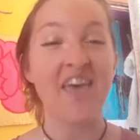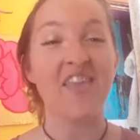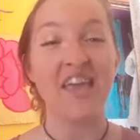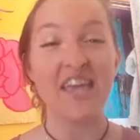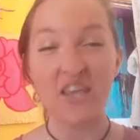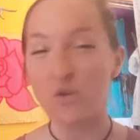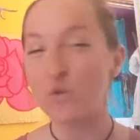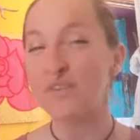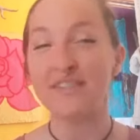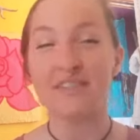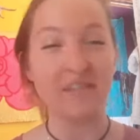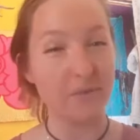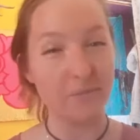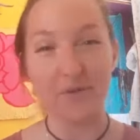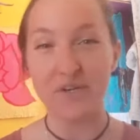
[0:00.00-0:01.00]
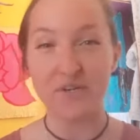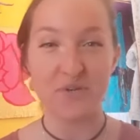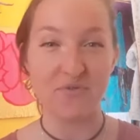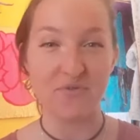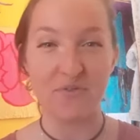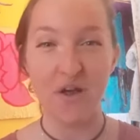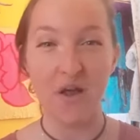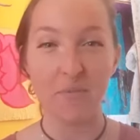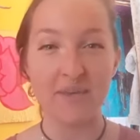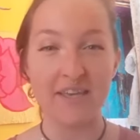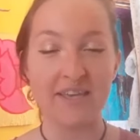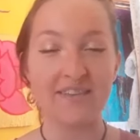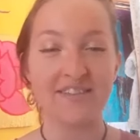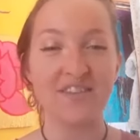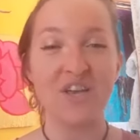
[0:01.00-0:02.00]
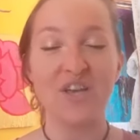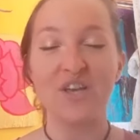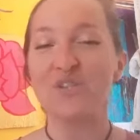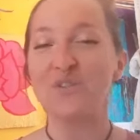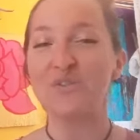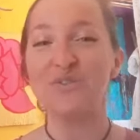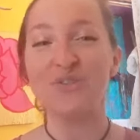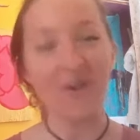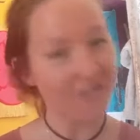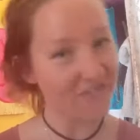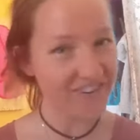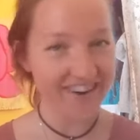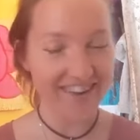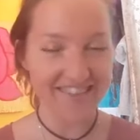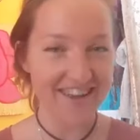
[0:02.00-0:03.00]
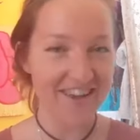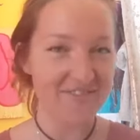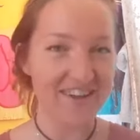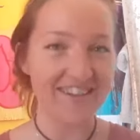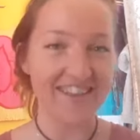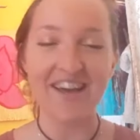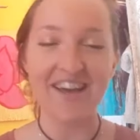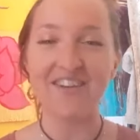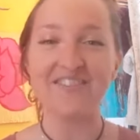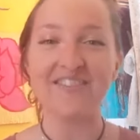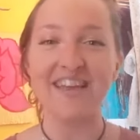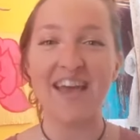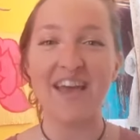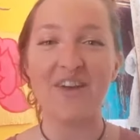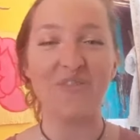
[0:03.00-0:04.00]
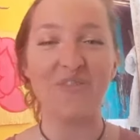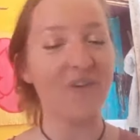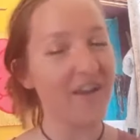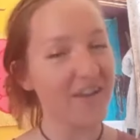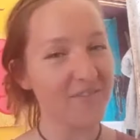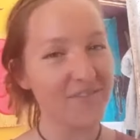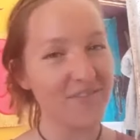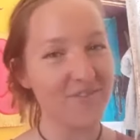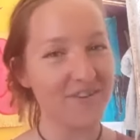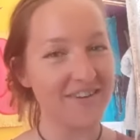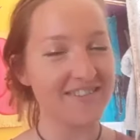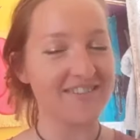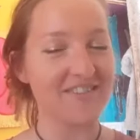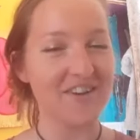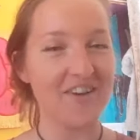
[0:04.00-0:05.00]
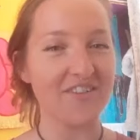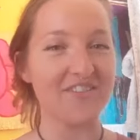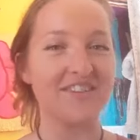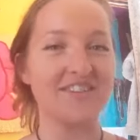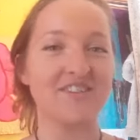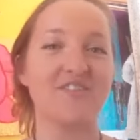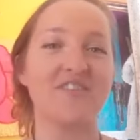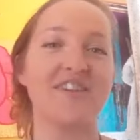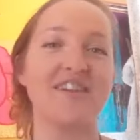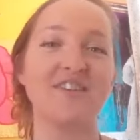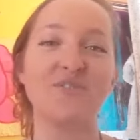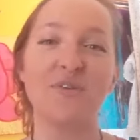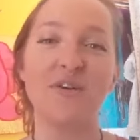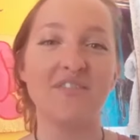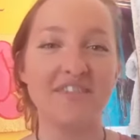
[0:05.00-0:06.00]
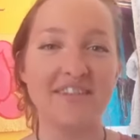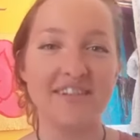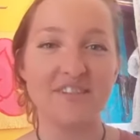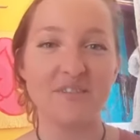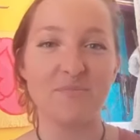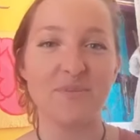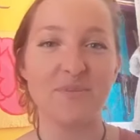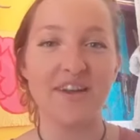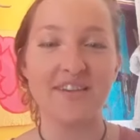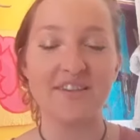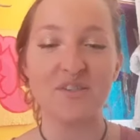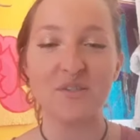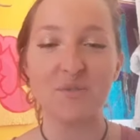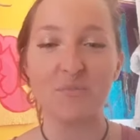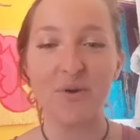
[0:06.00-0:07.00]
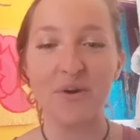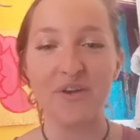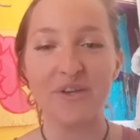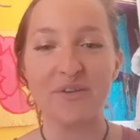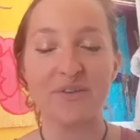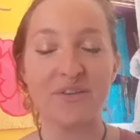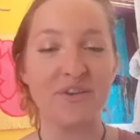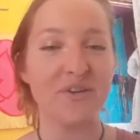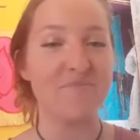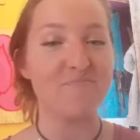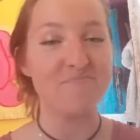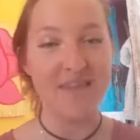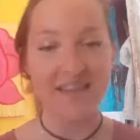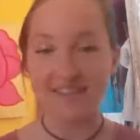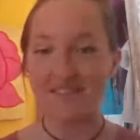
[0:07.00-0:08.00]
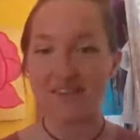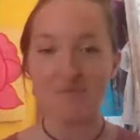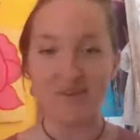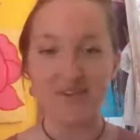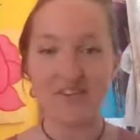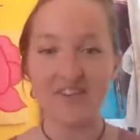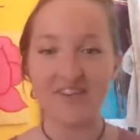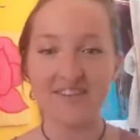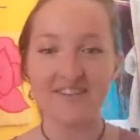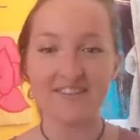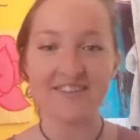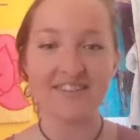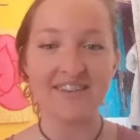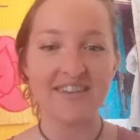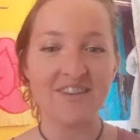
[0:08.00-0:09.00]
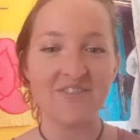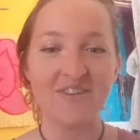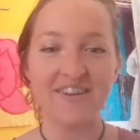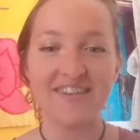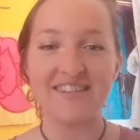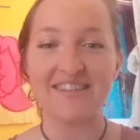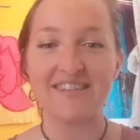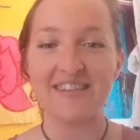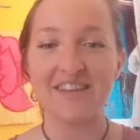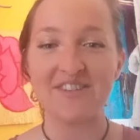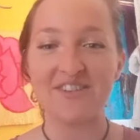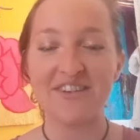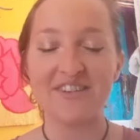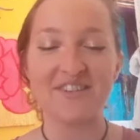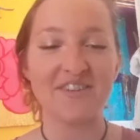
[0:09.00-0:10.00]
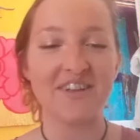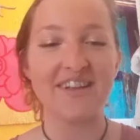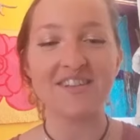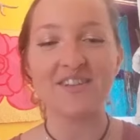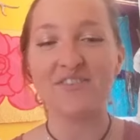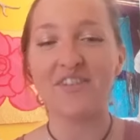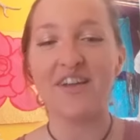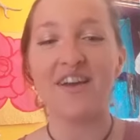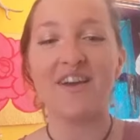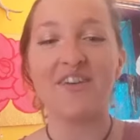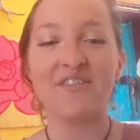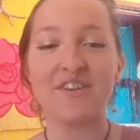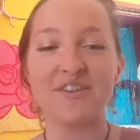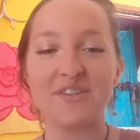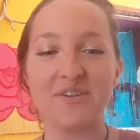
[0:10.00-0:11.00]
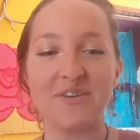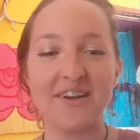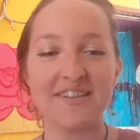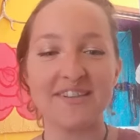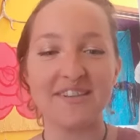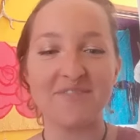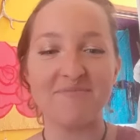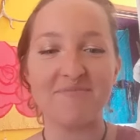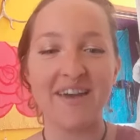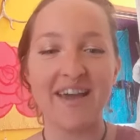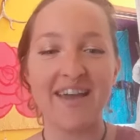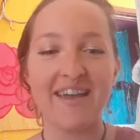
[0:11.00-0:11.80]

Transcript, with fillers: equals liberation for all beings. So don't forget that, my loves, and welcome in the whales and dolphins for the next 12 days and beyond to support you in your amazing missions. Wendy says, That's right. So lots of love. You're so awesome. Bye.